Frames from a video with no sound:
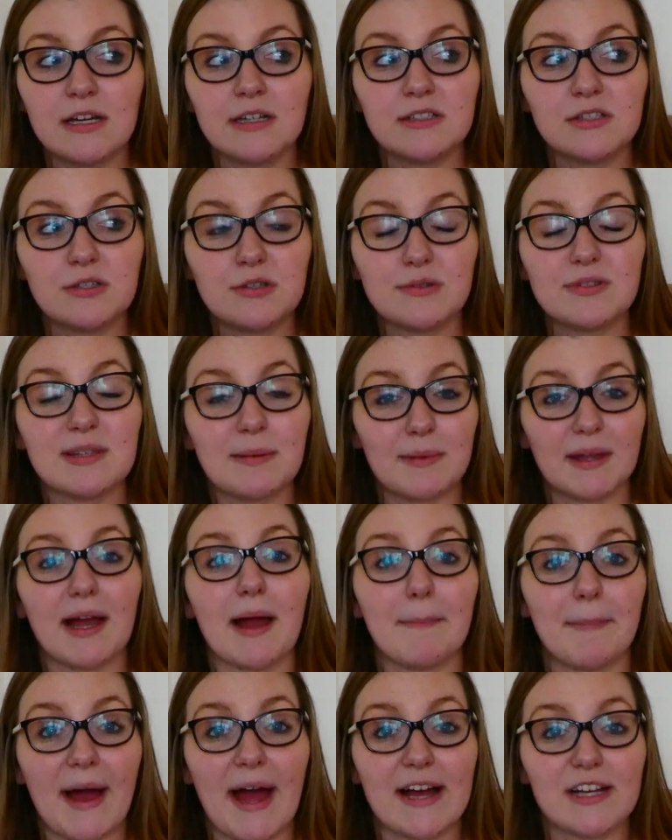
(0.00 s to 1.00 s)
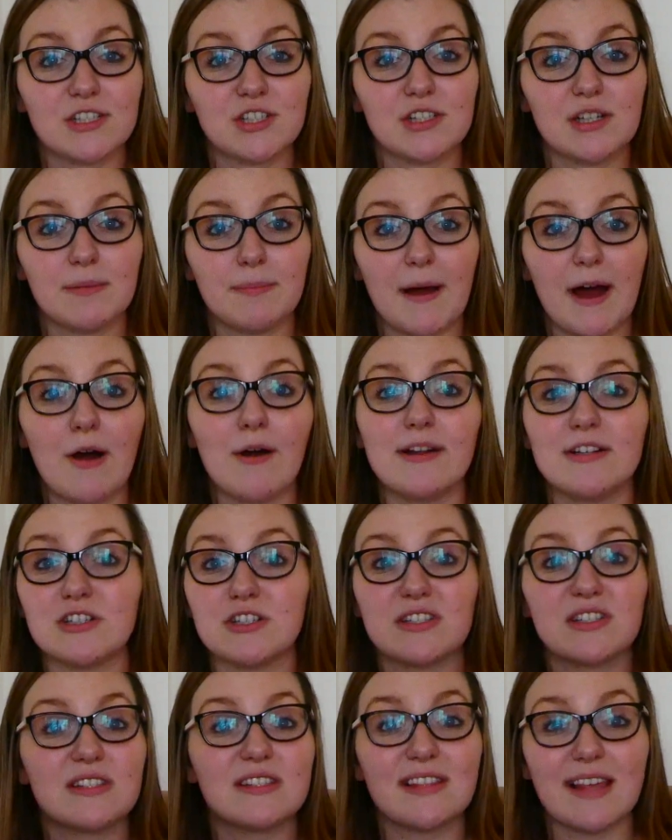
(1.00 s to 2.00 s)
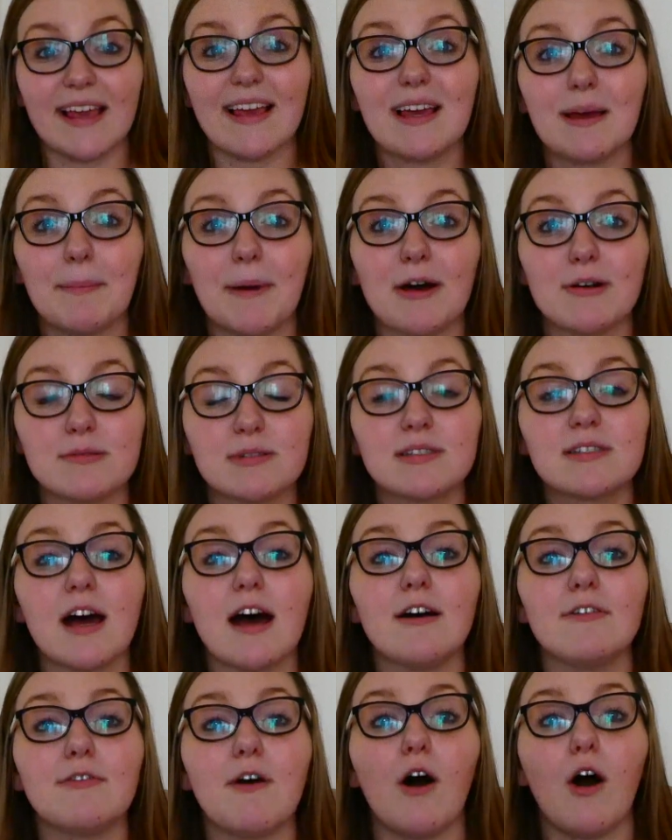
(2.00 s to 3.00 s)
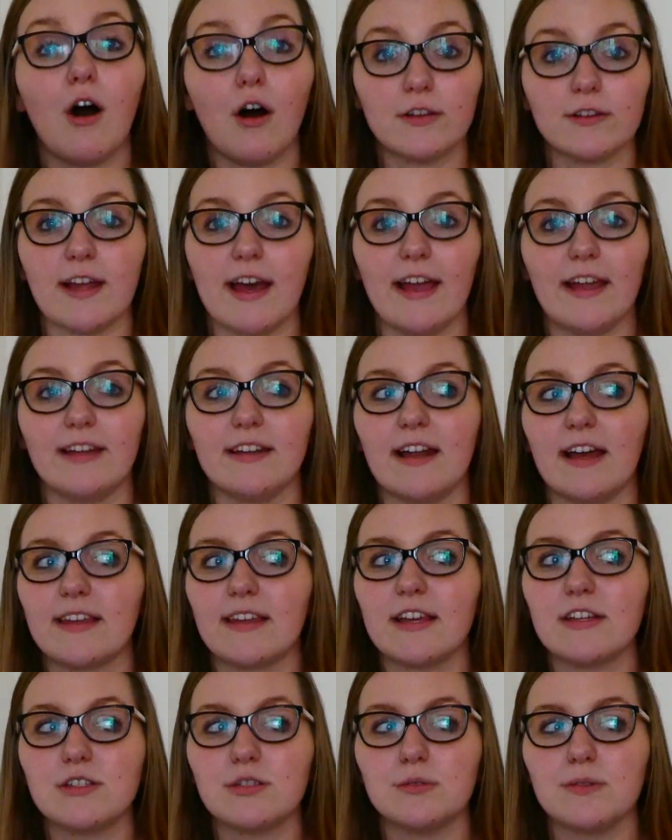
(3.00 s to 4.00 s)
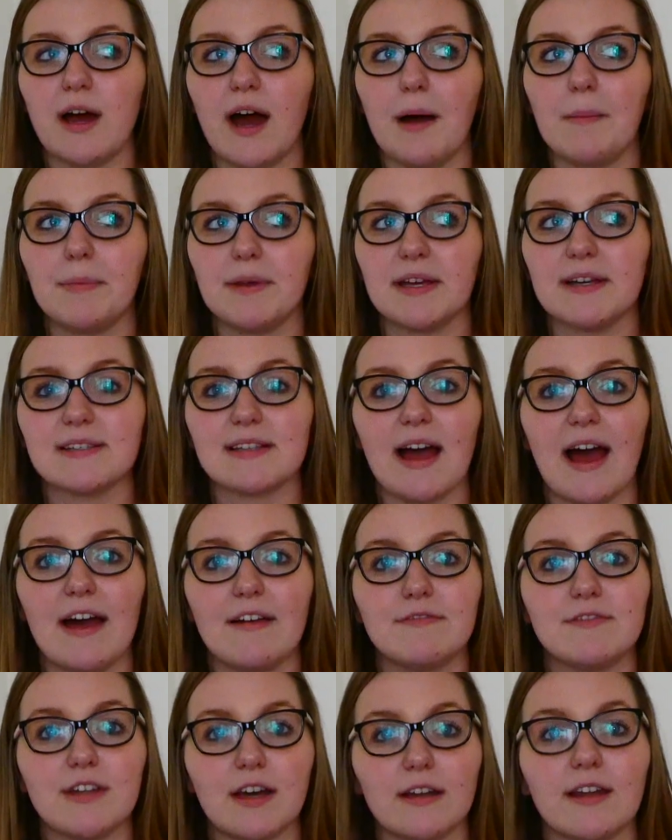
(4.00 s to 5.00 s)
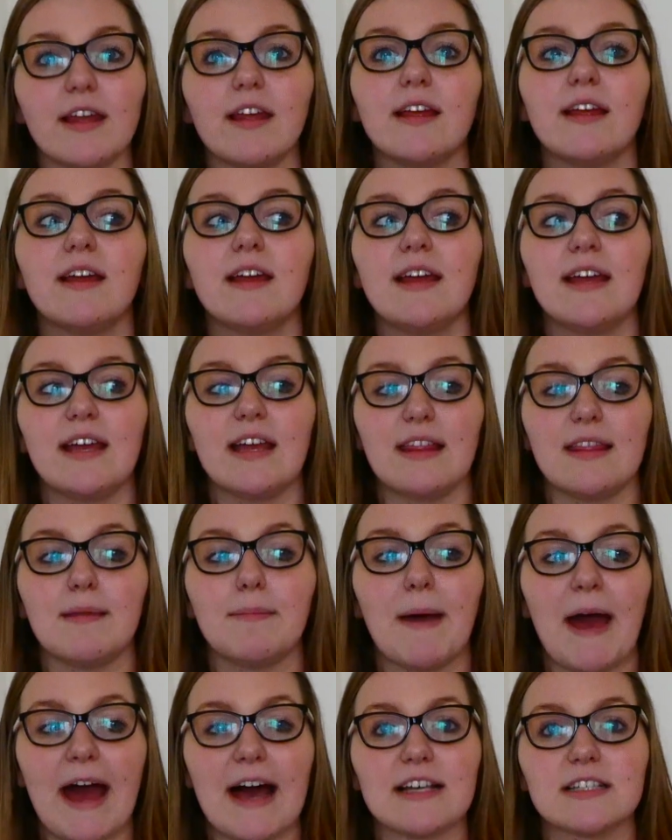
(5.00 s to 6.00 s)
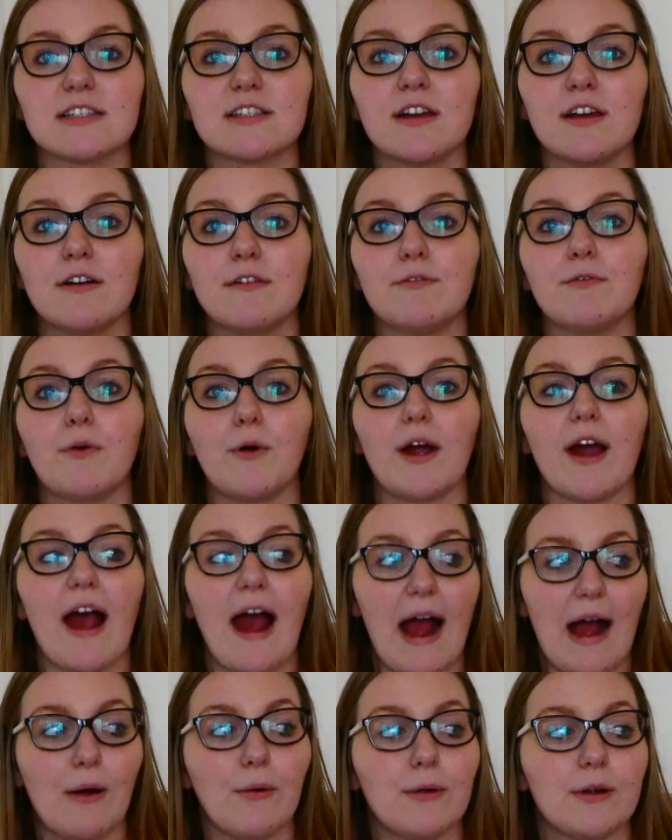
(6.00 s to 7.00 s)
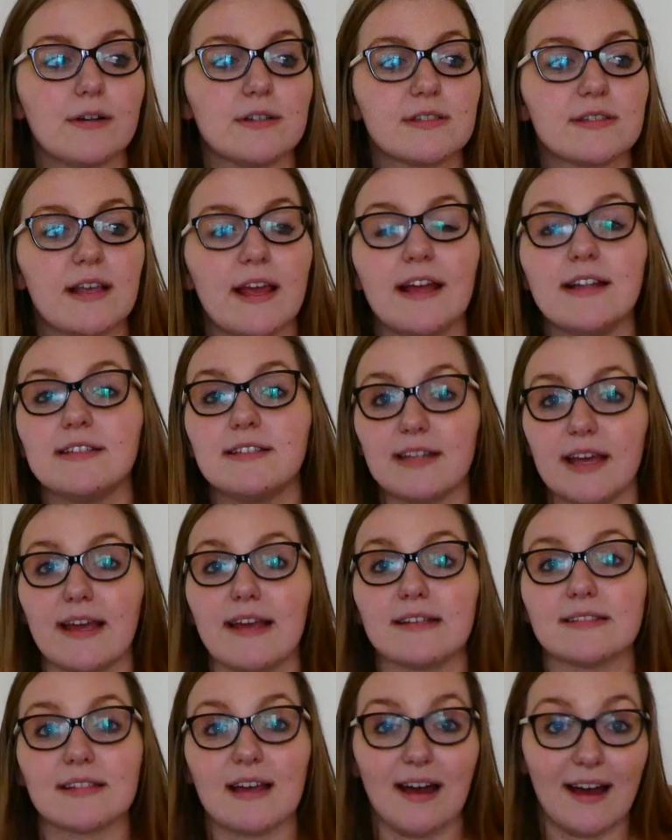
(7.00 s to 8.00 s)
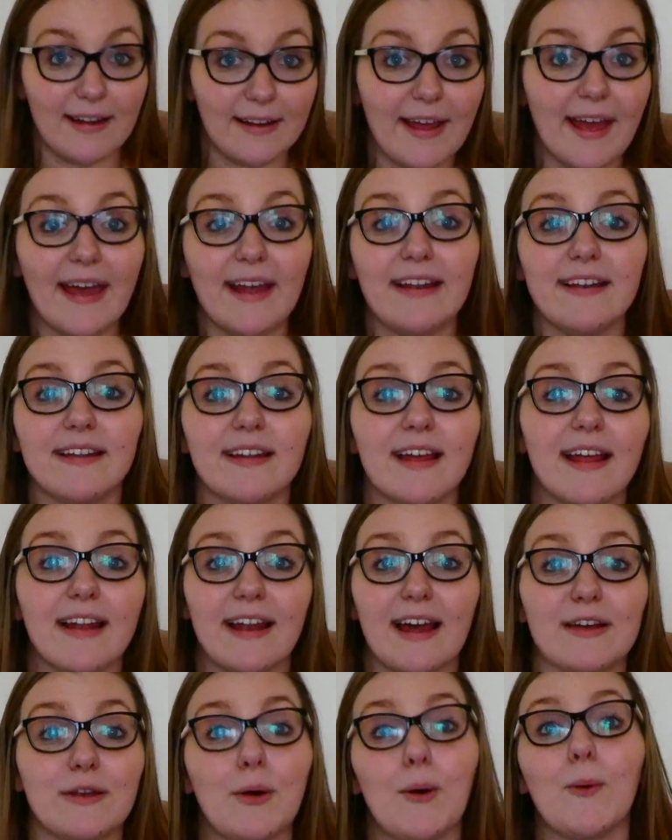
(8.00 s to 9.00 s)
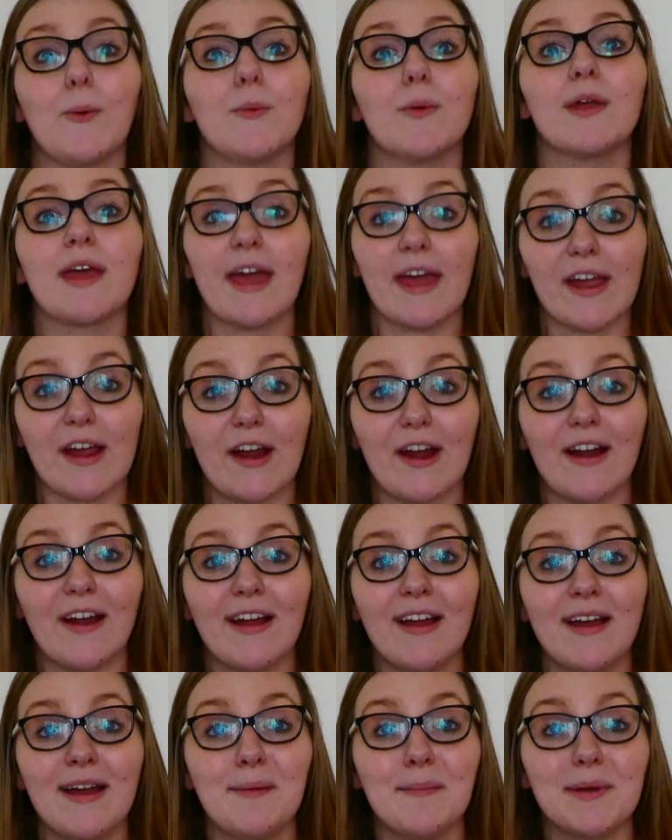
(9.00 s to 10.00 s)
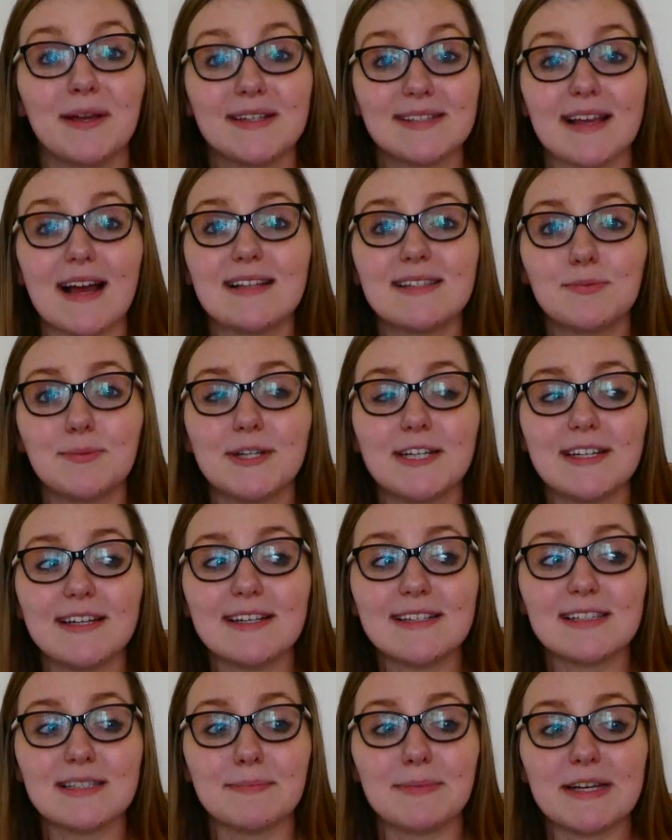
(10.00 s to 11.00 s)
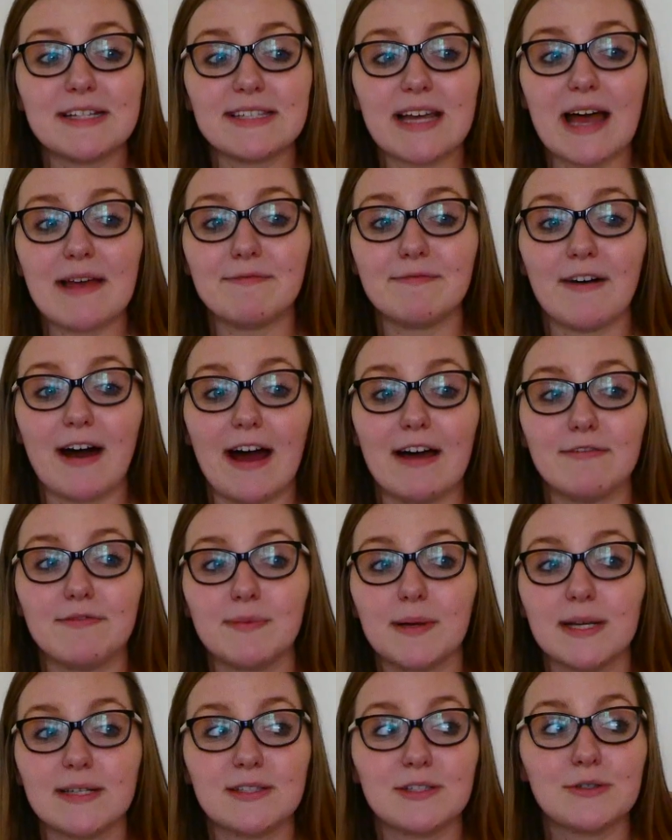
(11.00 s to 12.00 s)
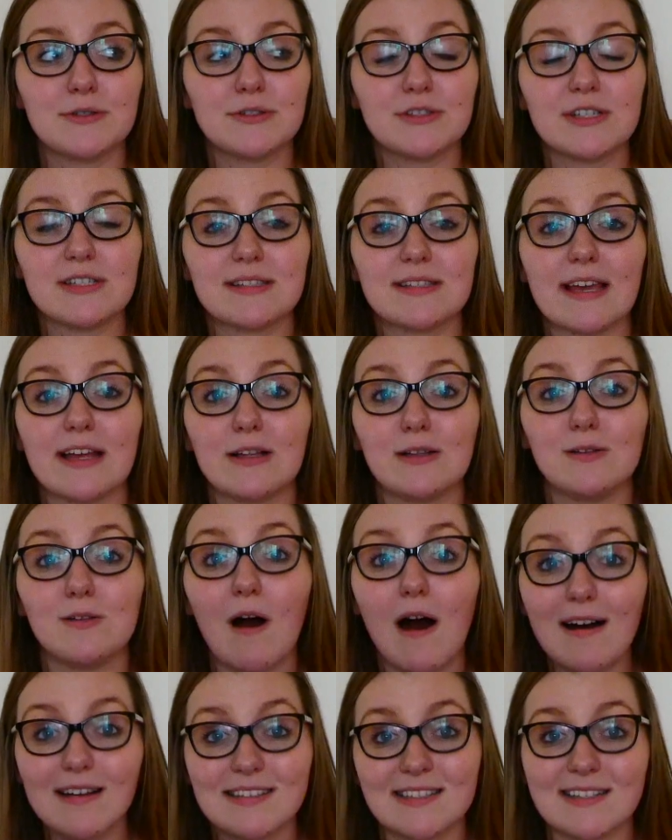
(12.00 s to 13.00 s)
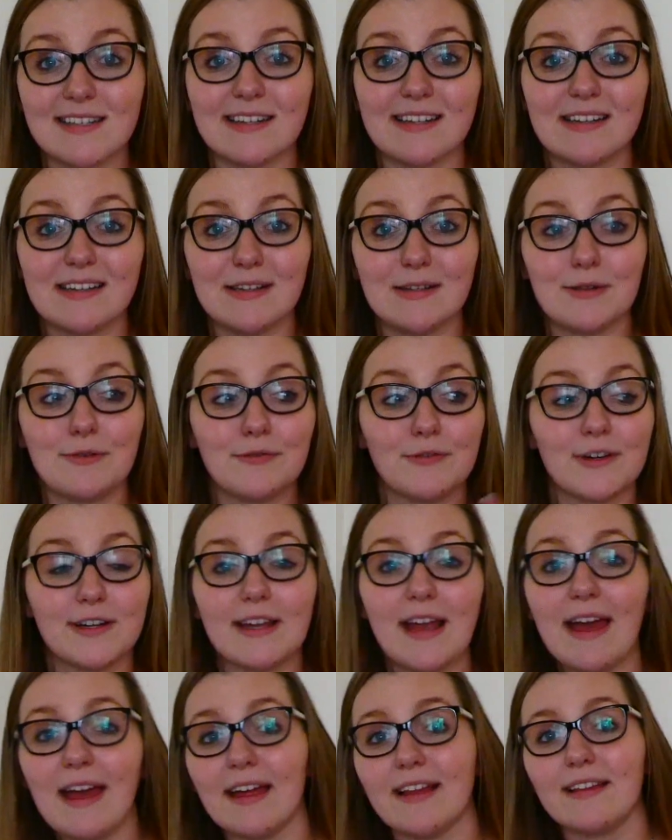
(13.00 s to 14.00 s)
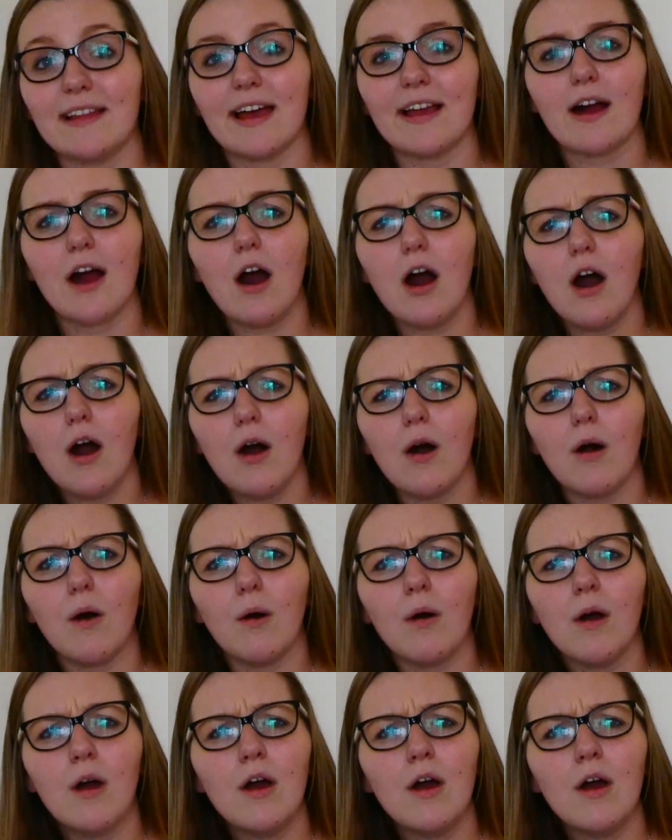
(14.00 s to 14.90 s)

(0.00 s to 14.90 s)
to do something I'm passionate about and just think about stuff all night. And I kid you not, because I've done it in the past for hours and days on end, and I don't care. Because that's what it is to be a type 5, because you're just like lost in it and you forget, like, oh,